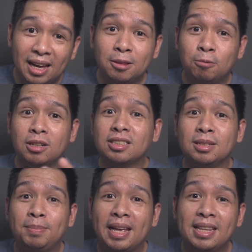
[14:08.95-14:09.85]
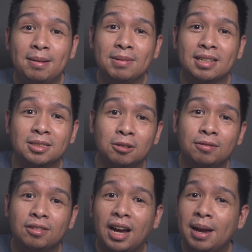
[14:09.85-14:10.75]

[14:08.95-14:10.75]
And once the pandemic is over,